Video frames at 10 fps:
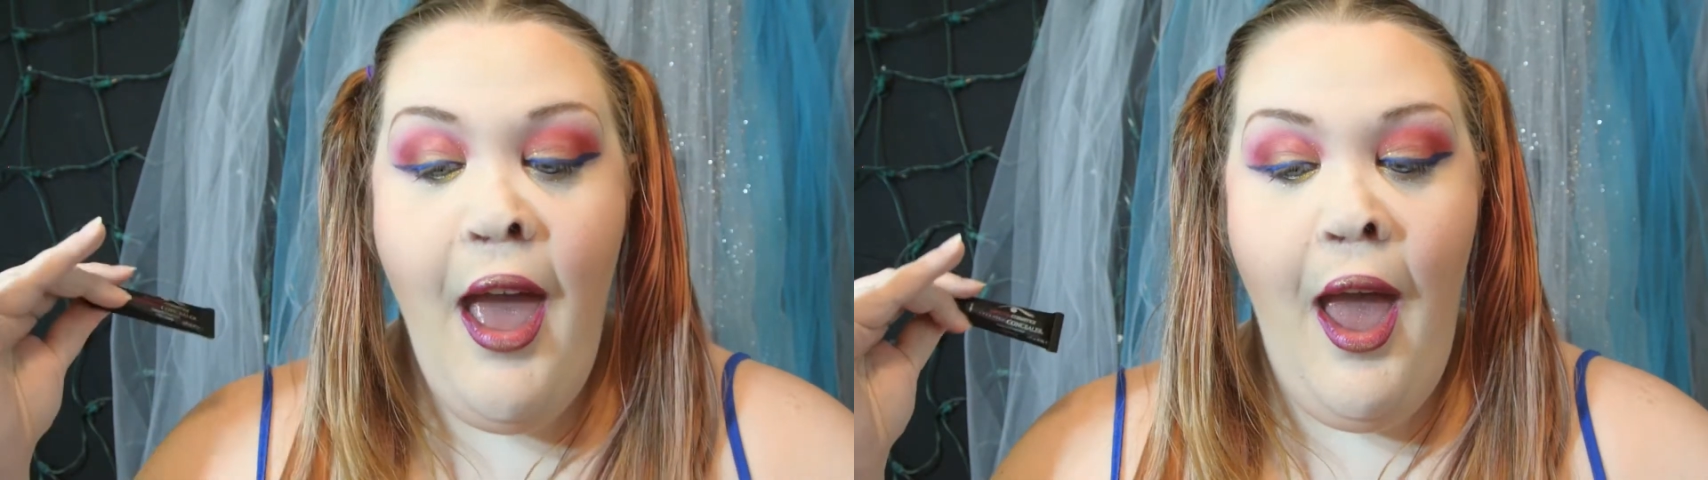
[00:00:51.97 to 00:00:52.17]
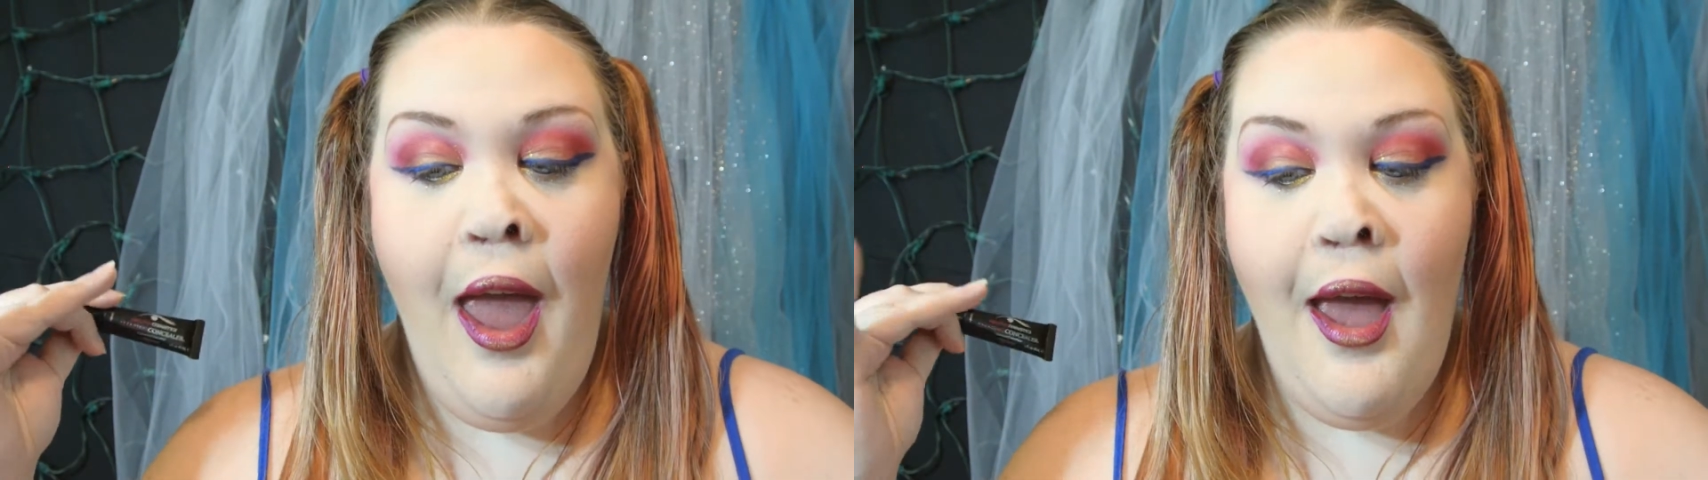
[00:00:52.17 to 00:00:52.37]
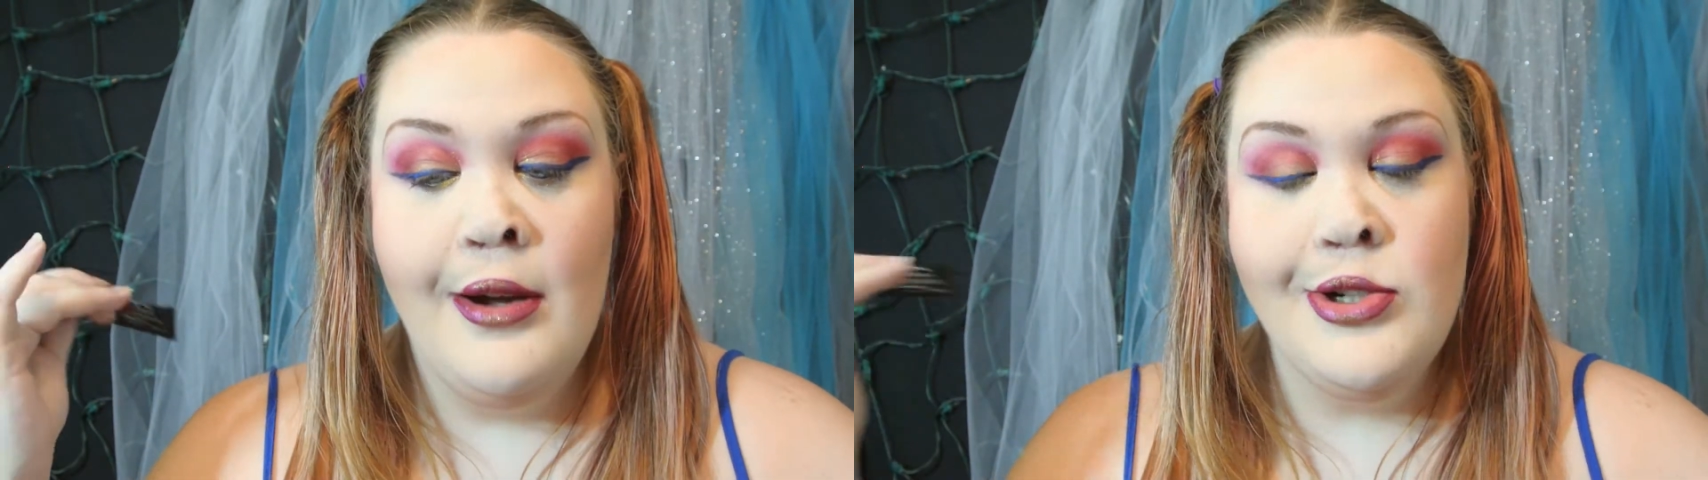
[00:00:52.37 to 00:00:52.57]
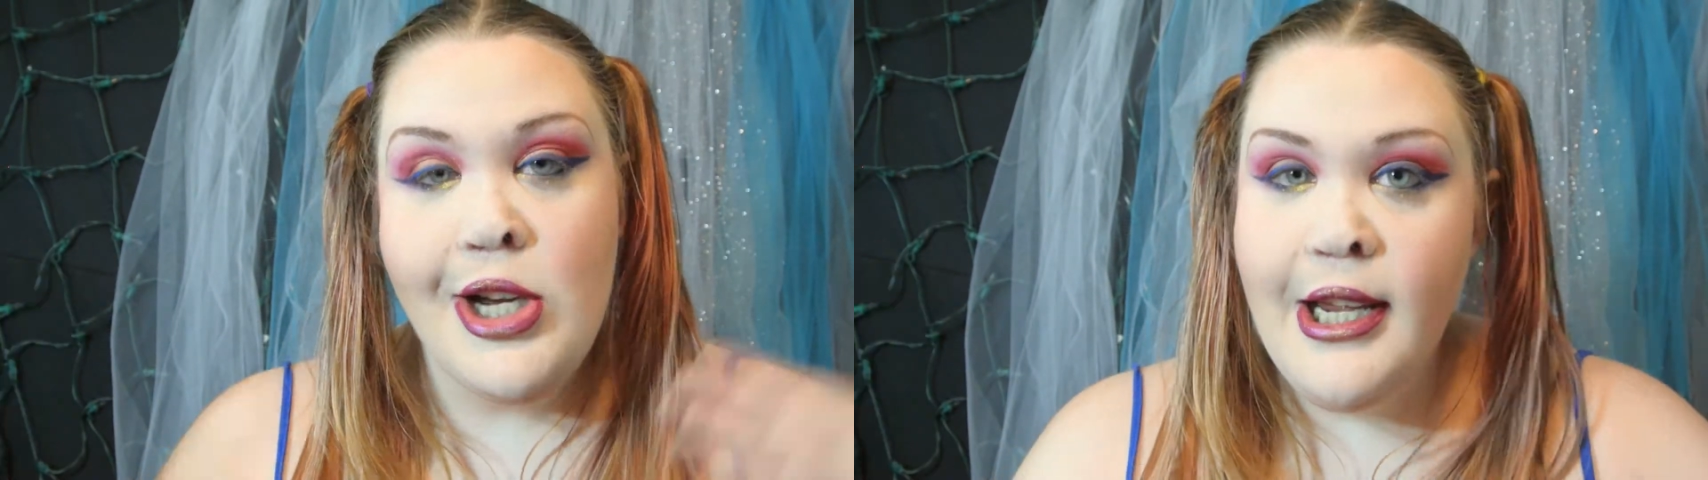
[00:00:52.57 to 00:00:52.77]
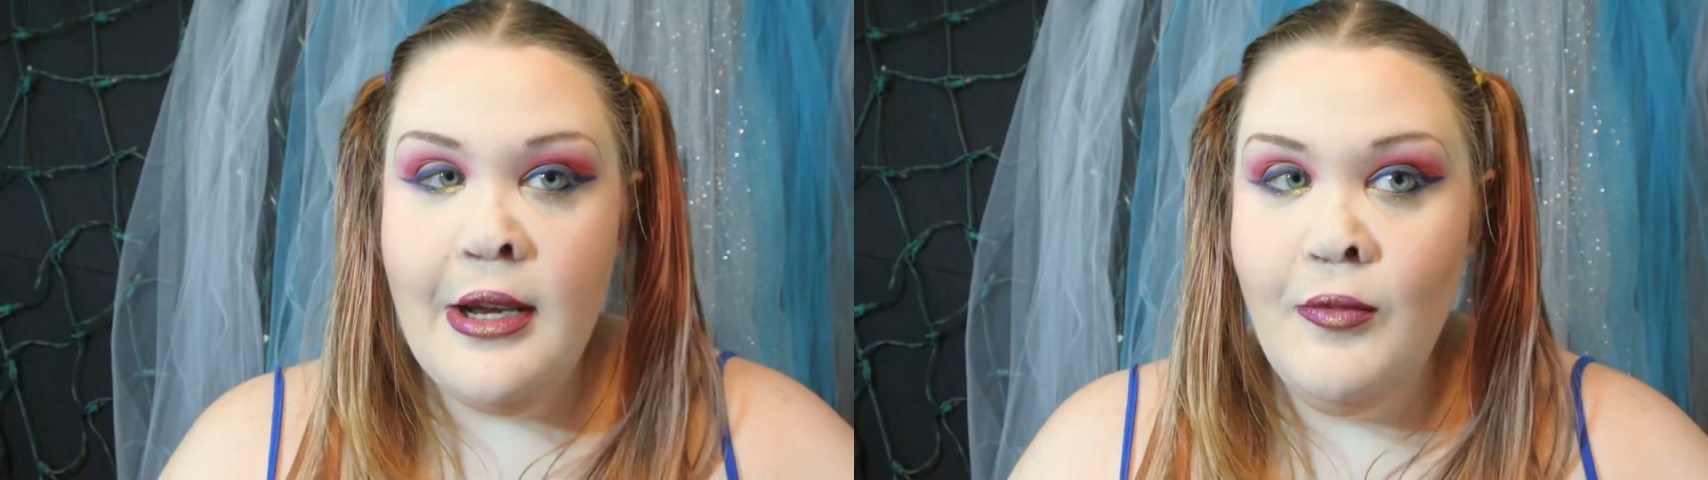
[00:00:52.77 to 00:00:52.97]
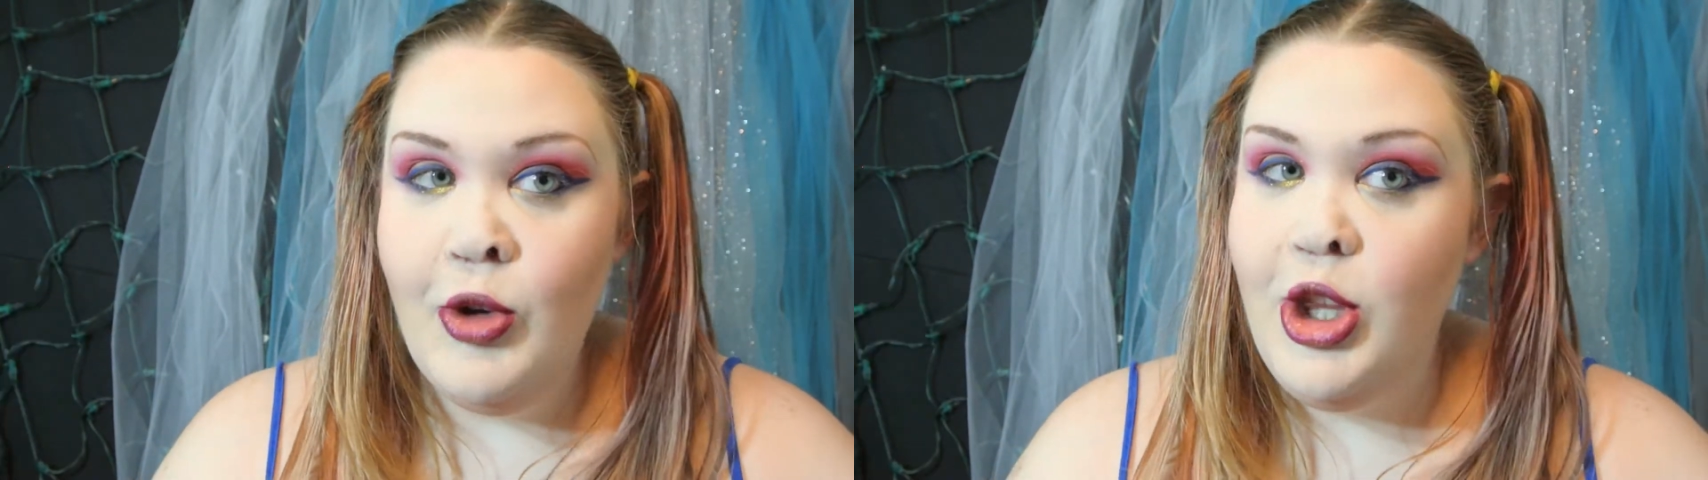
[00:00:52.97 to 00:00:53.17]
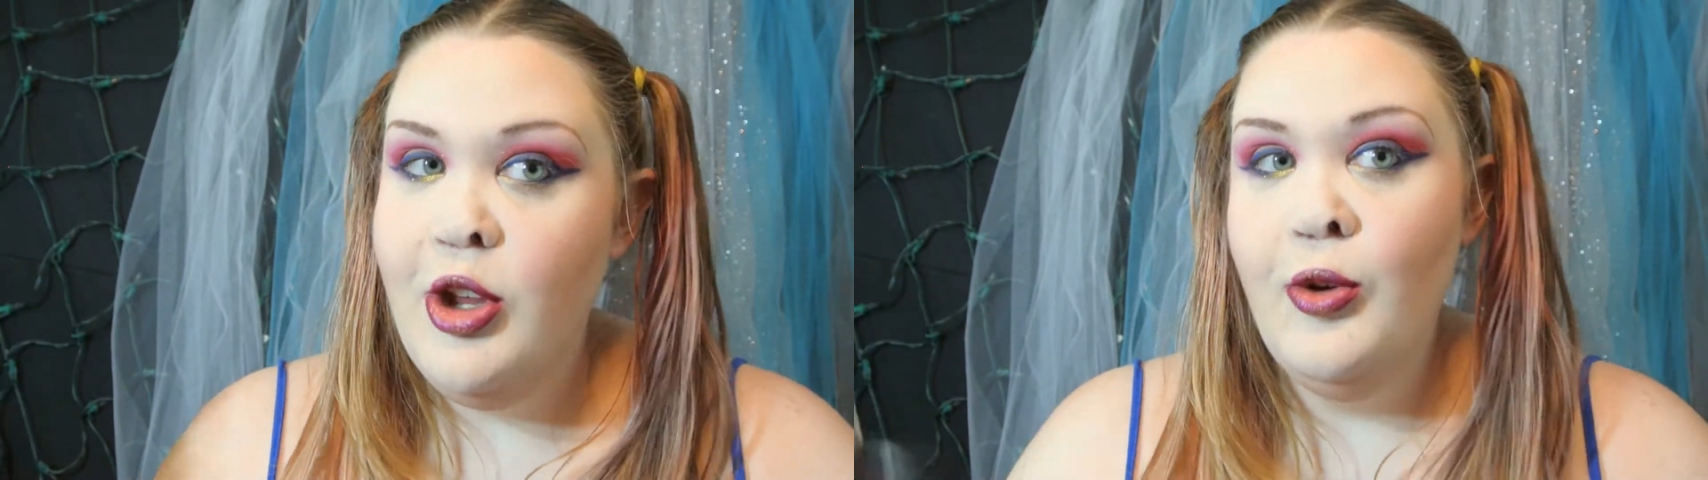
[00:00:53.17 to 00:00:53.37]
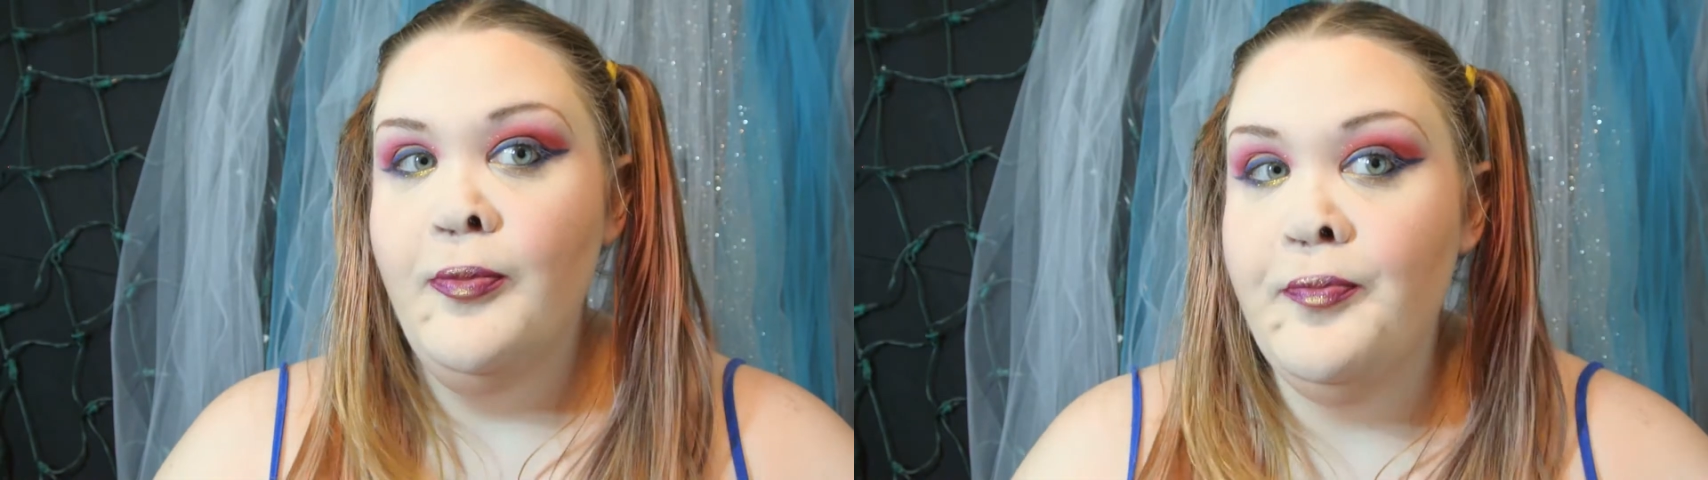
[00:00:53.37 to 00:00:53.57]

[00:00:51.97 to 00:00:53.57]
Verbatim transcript: and check in with you